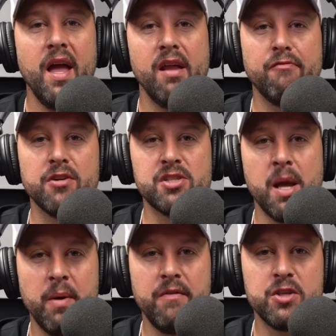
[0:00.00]
And for
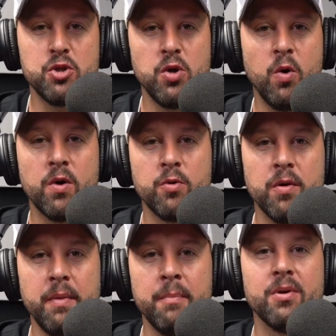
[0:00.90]
some of us who don't want to
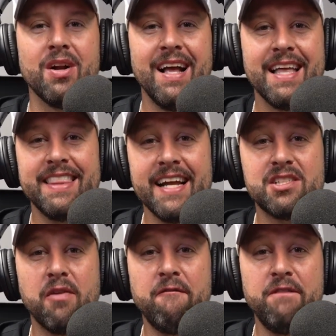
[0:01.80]
remember,
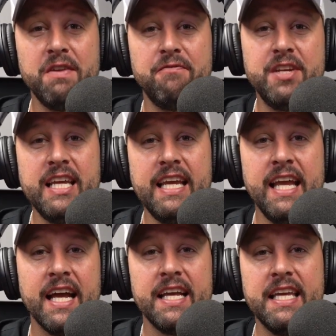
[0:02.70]
that's 50
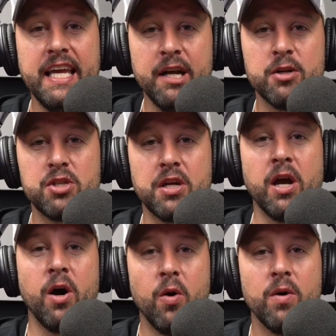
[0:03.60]
years
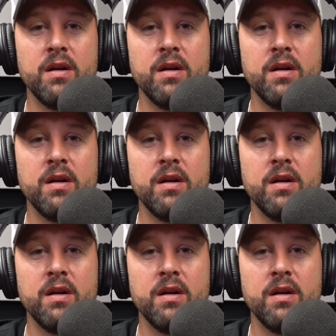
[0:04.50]
ago.